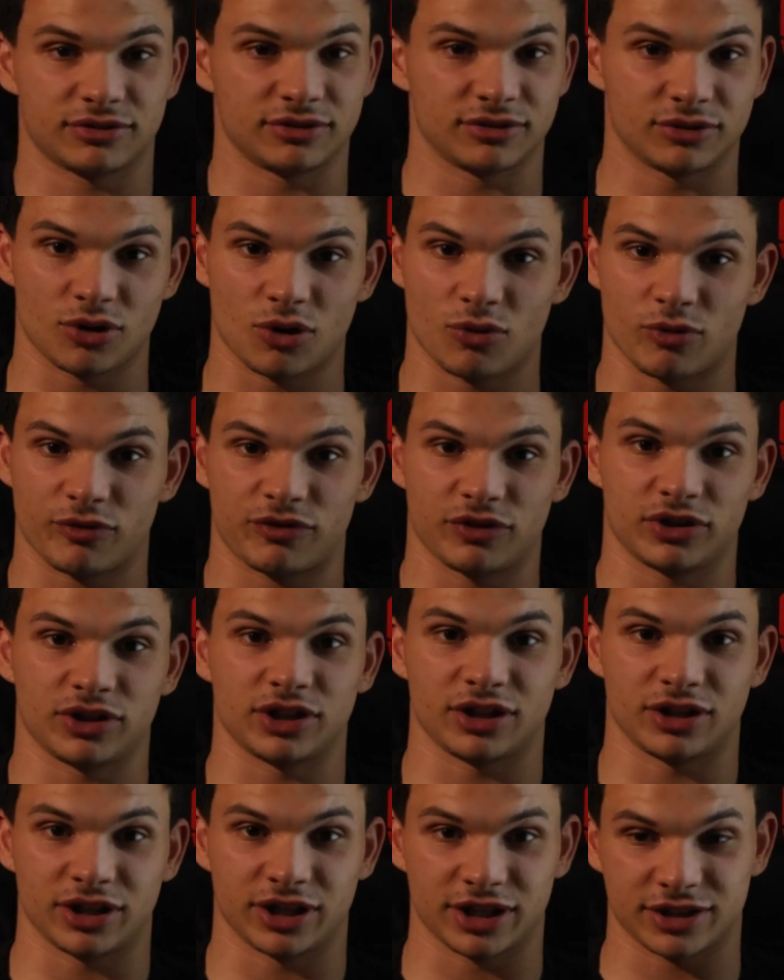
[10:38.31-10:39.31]
No
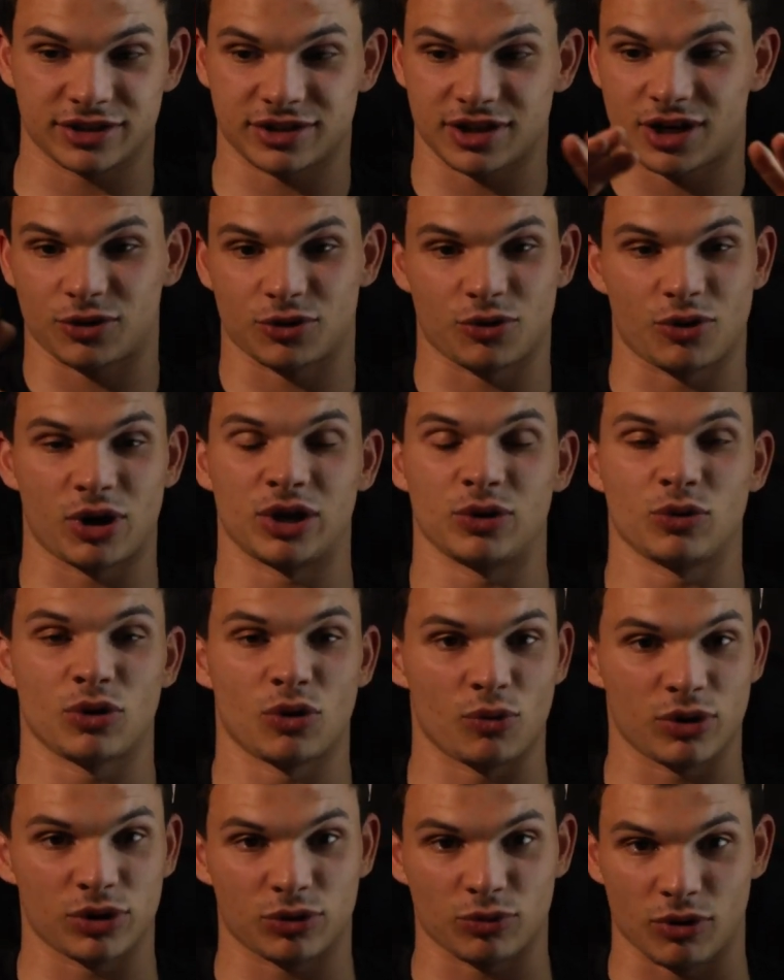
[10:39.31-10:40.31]
affiliate links. I don't know
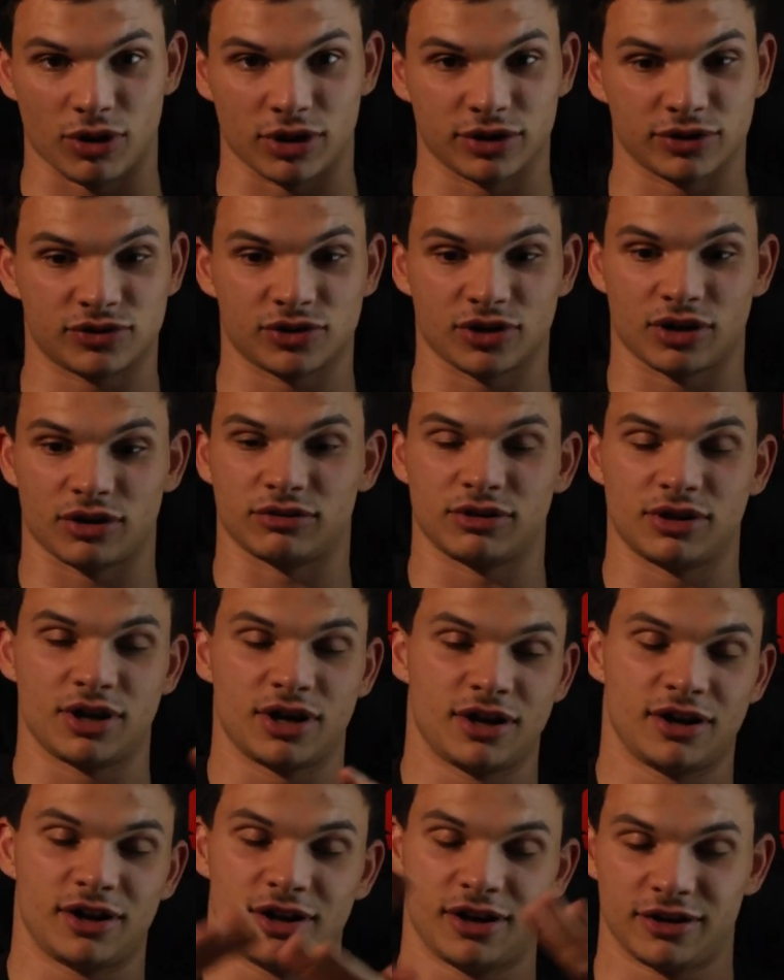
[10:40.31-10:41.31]
anyone with one, so
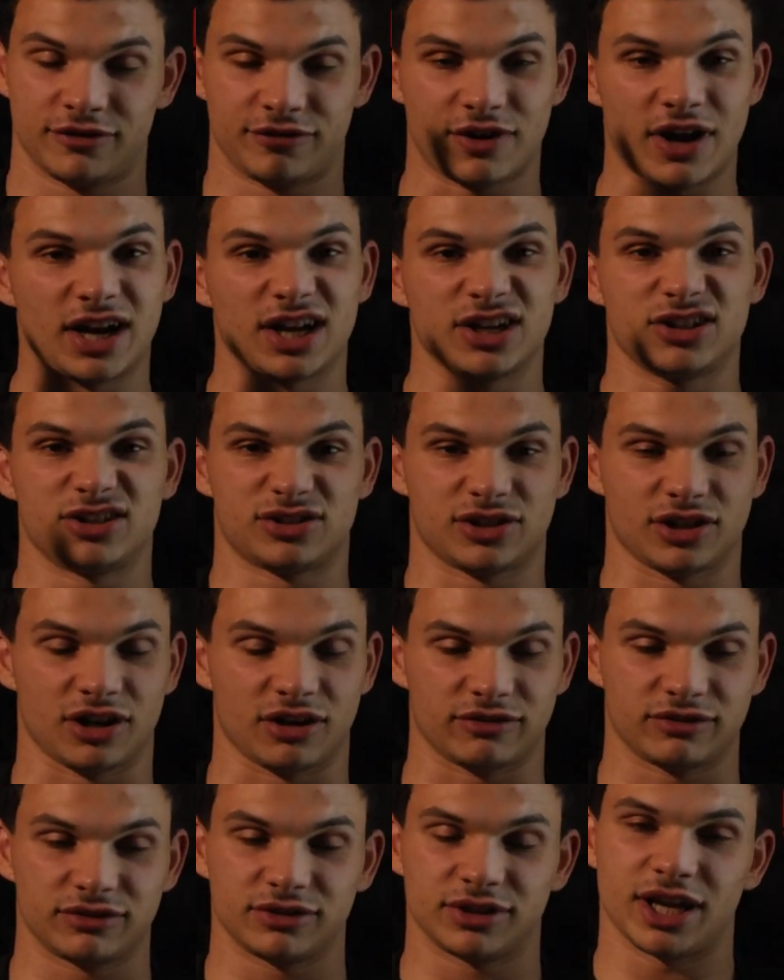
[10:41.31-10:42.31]
find out
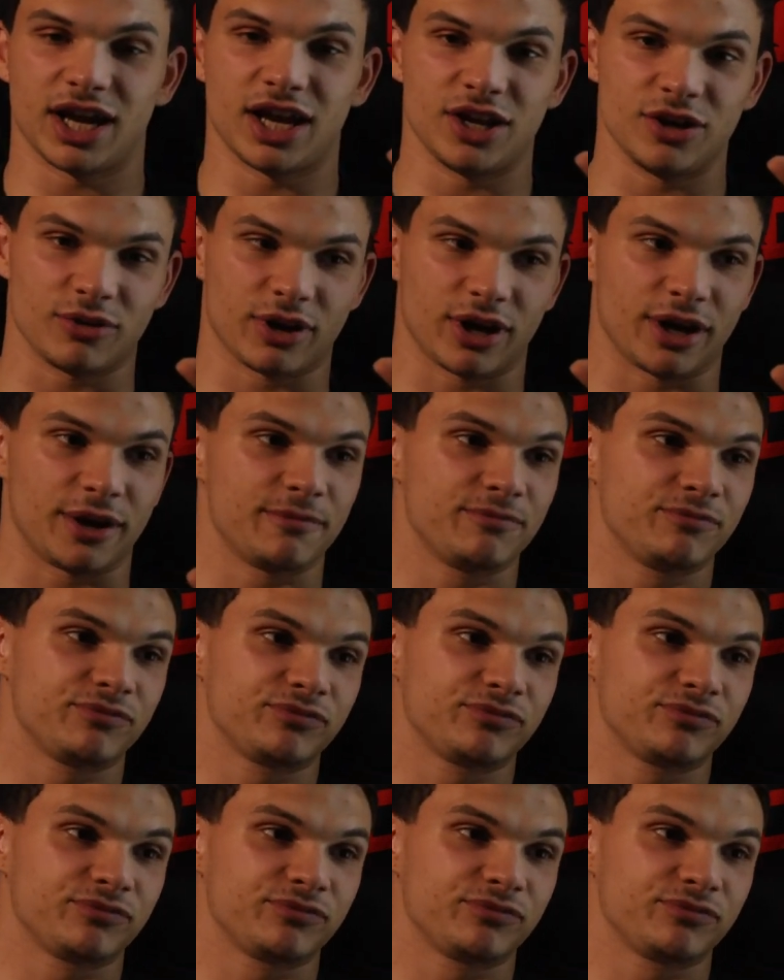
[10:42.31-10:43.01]
yourself. Anyway,